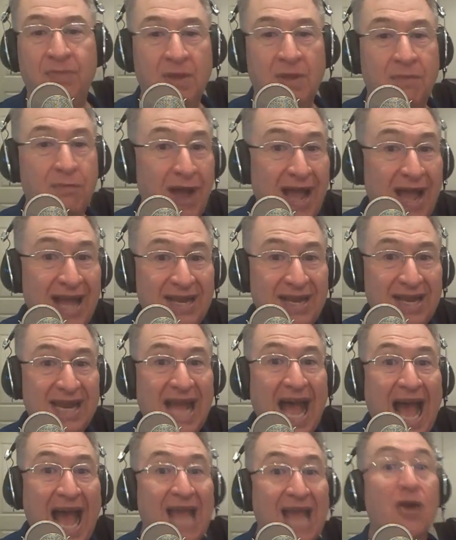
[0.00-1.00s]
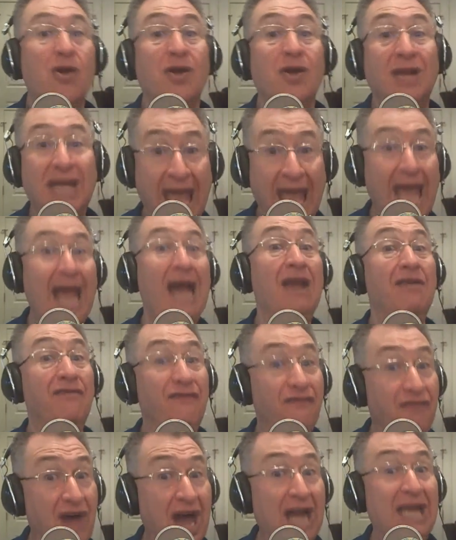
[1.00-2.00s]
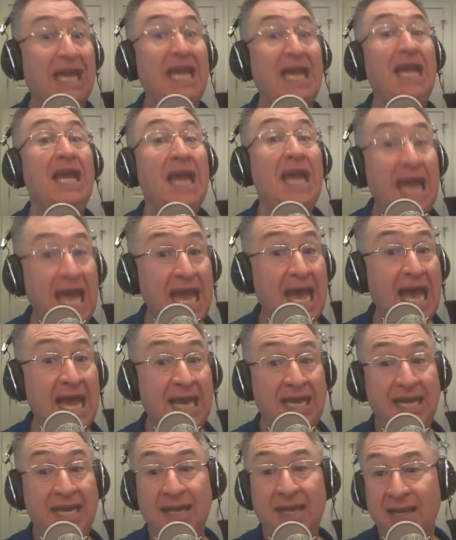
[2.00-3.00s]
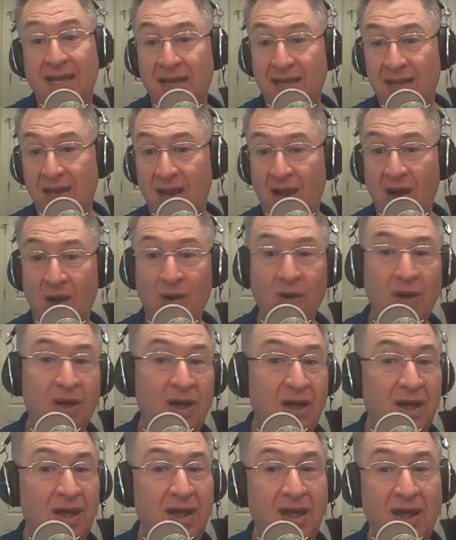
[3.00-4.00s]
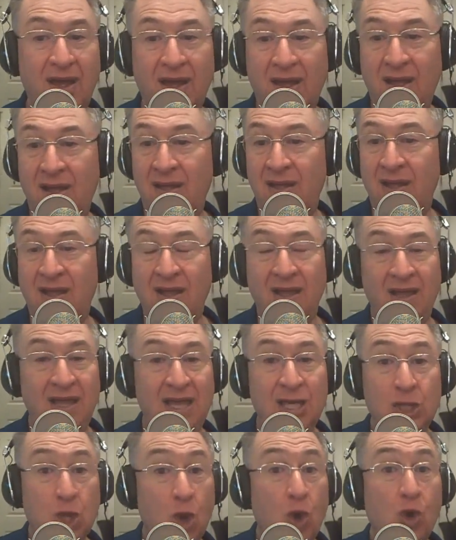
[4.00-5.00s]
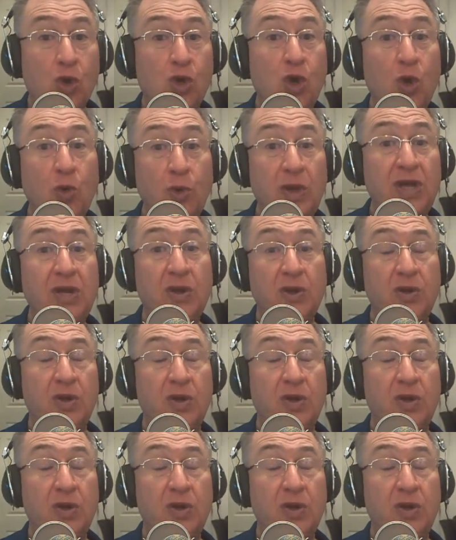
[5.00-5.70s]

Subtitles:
Brandon Geyer can't fucking hit. You know, his whole career,